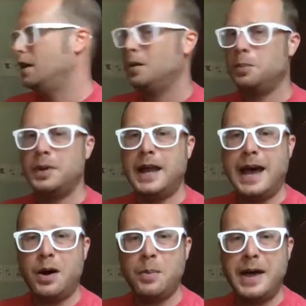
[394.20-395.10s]
But
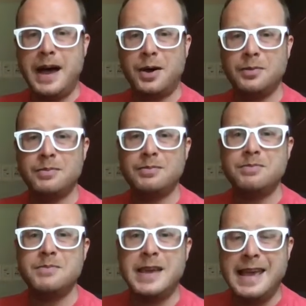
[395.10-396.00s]
how about
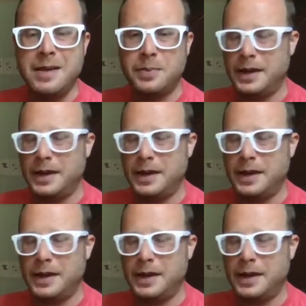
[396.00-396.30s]
maybe?